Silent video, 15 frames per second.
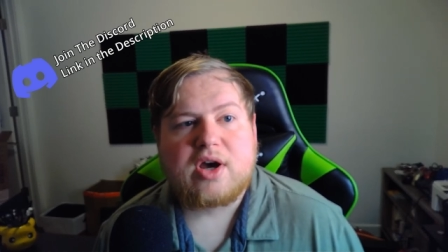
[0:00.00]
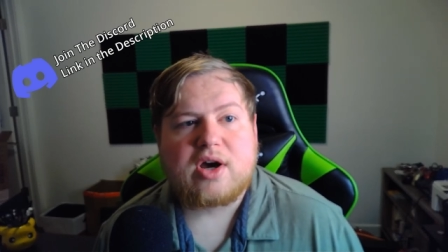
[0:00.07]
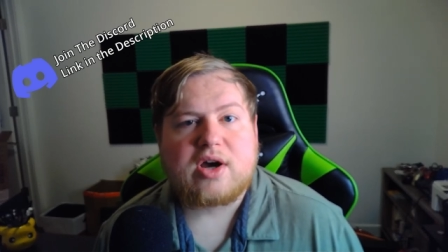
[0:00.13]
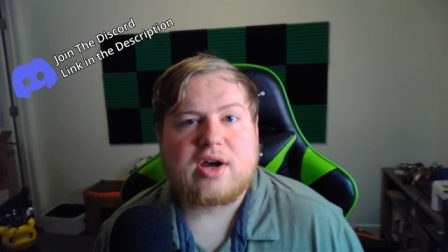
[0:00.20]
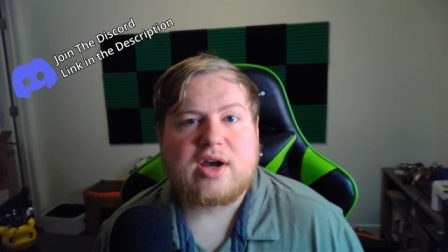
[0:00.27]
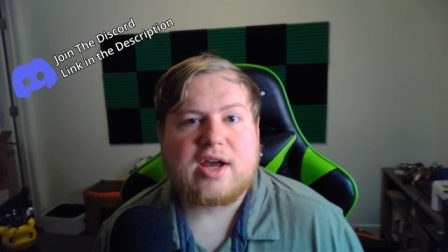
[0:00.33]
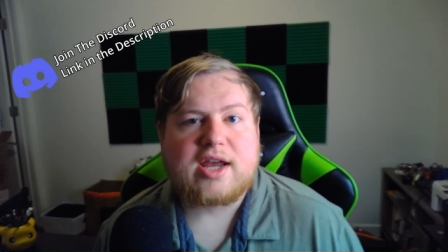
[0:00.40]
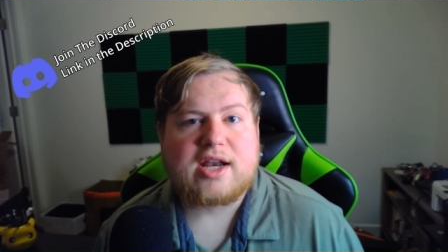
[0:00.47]

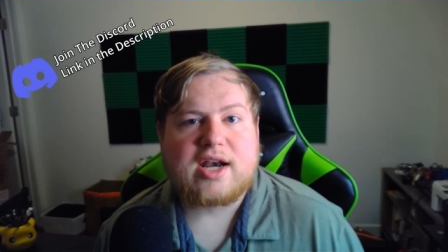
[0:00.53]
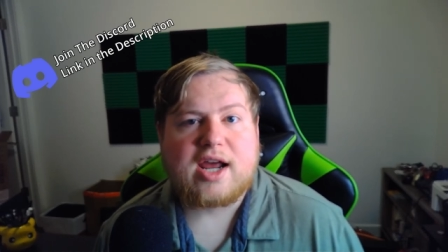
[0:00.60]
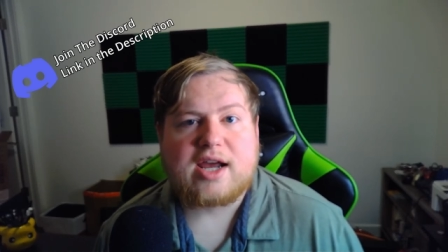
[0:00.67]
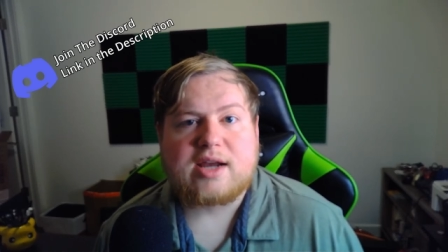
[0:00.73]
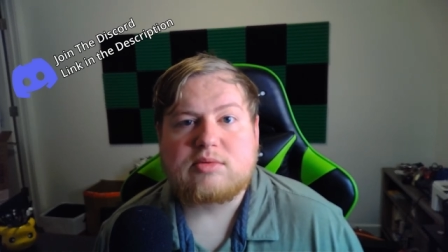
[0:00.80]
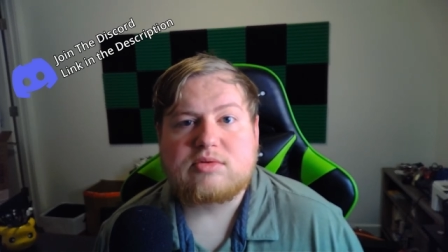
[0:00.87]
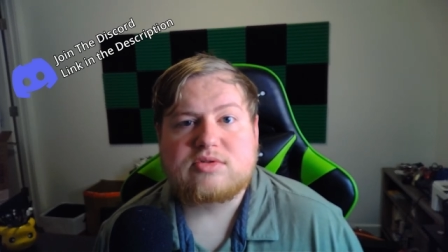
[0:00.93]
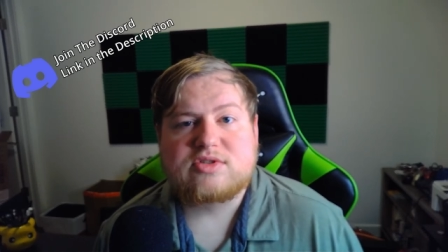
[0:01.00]
Uh, and
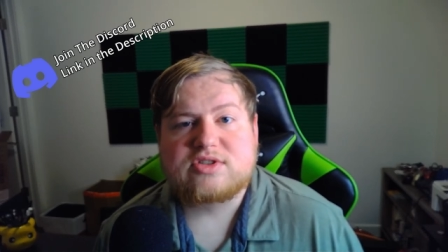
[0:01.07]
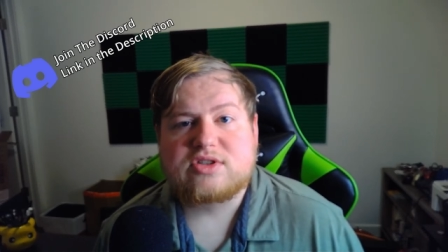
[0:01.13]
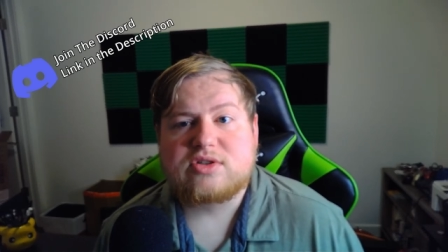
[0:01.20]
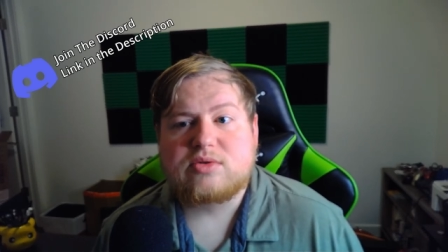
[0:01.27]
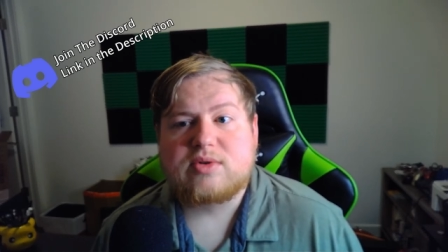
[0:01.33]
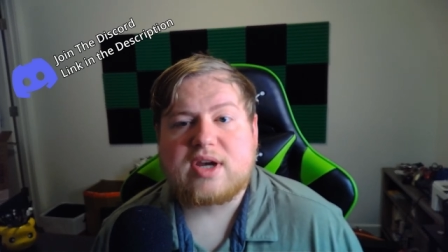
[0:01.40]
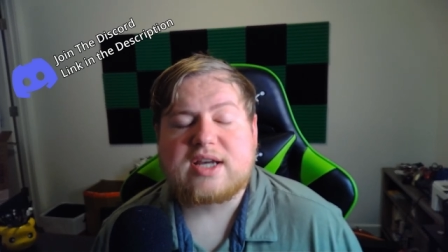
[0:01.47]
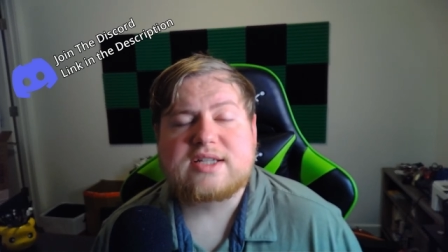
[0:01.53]
I will see
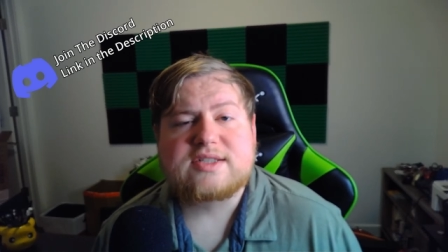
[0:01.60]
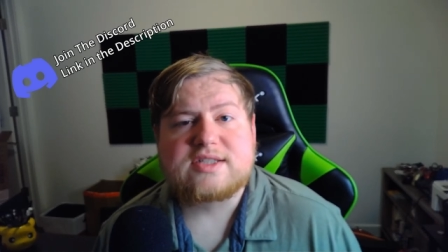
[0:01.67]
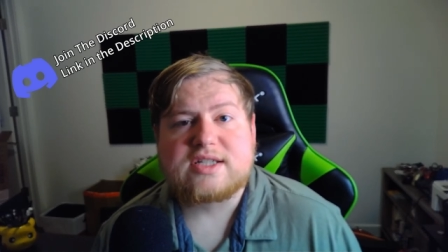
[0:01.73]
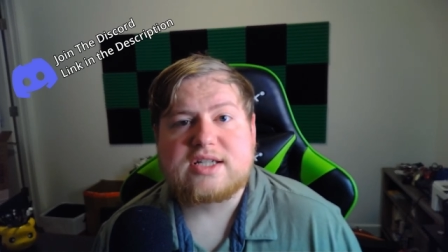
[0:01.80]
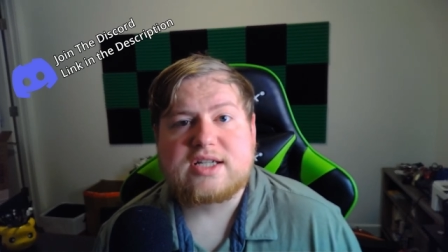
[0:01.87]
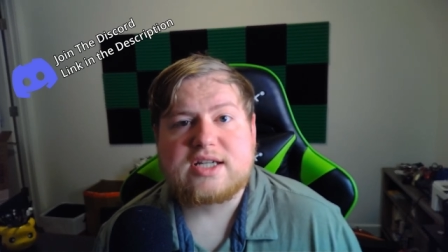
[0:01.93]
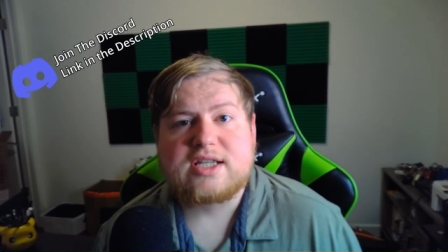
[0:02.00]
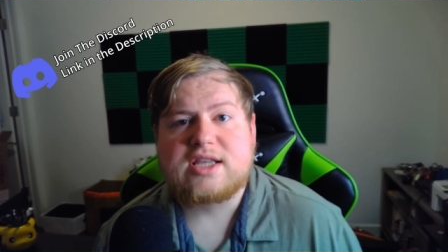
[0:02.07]
you guys
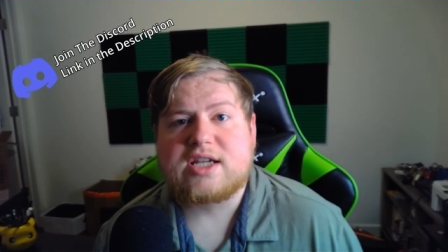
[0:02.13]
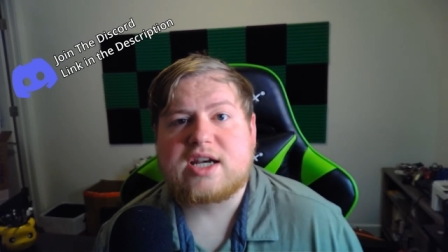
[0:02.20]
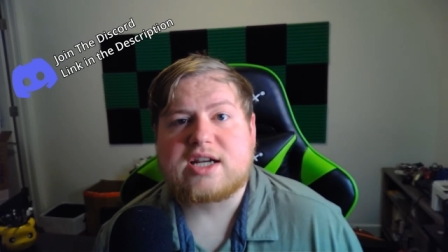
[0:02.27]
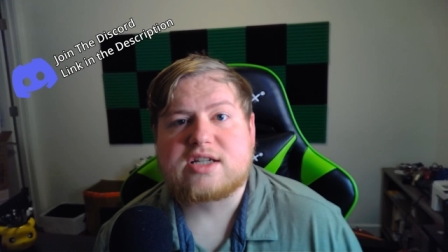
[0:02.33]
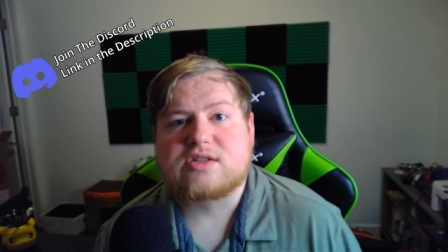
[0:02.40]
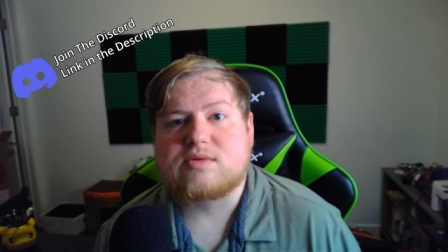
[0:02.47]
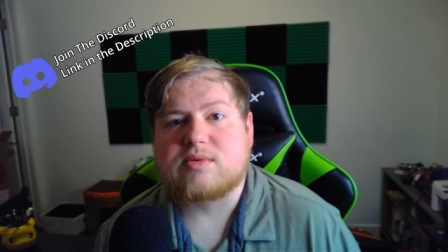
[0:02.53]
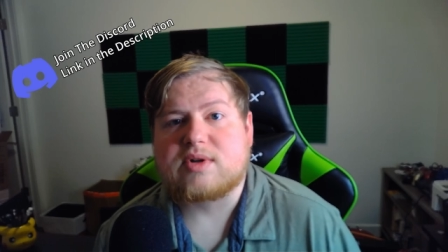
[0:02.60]
in the
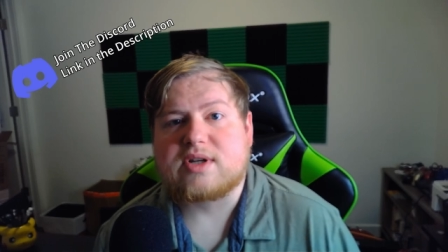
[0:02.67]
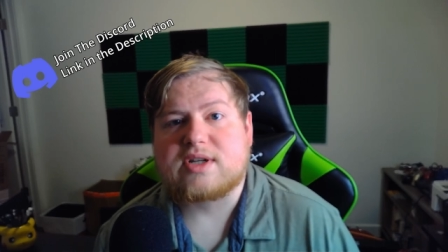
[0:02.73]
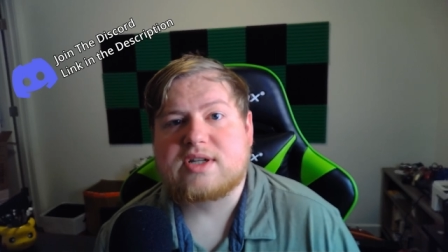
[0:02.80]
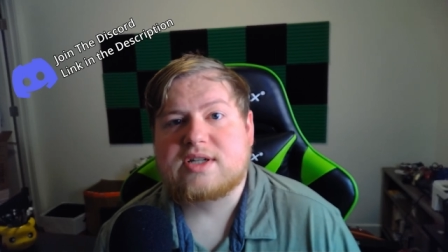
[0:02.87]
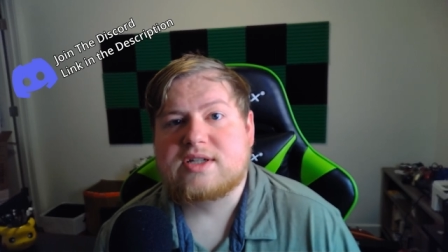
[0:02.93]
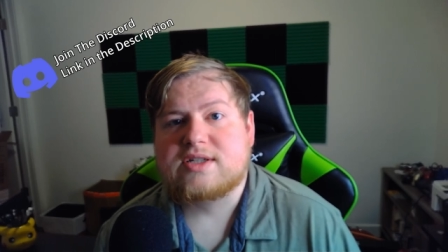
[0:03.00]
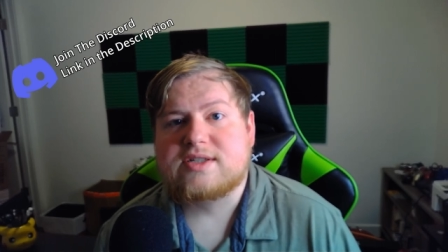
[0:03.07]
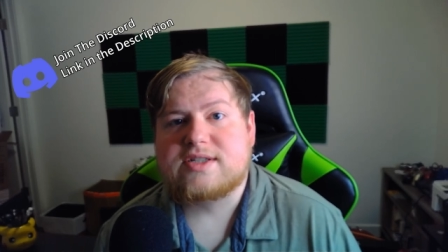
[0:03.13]
next one.
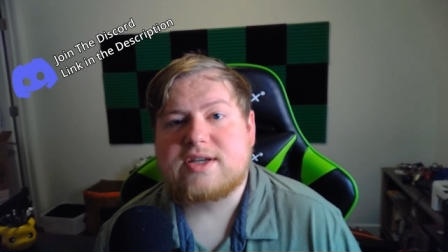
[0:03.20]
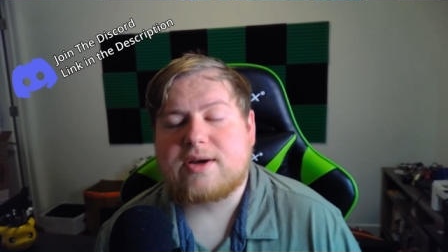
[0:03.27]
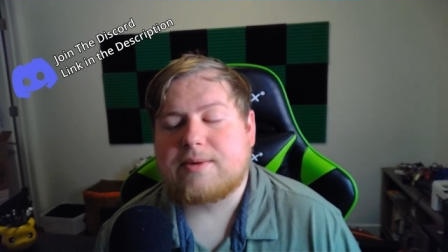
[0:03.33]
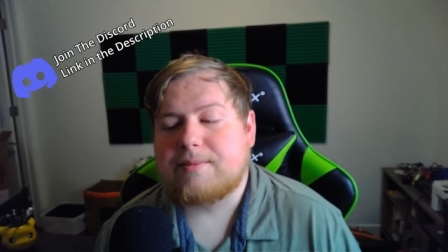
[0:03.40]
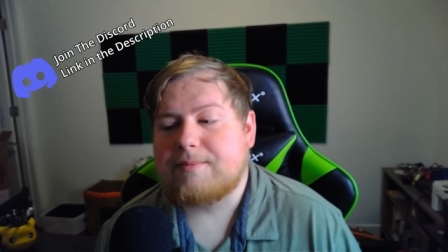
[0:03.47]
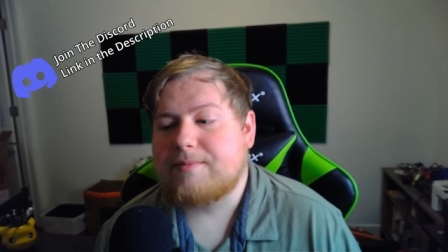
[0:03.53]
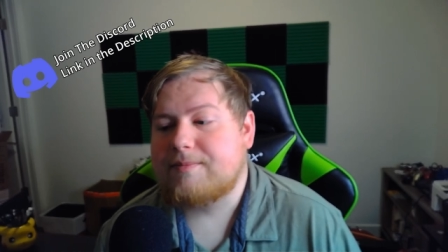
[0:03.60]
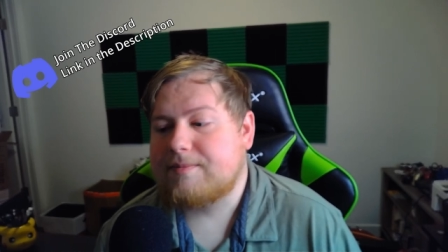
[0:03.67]
See
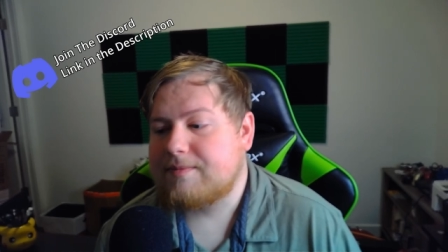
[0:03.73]
ya.